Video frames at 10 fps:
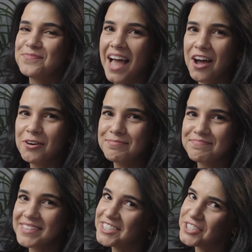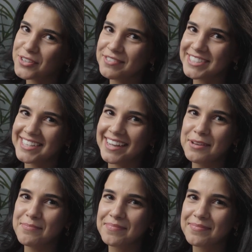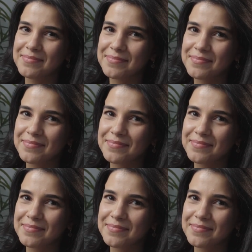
now it's trivia time. Do you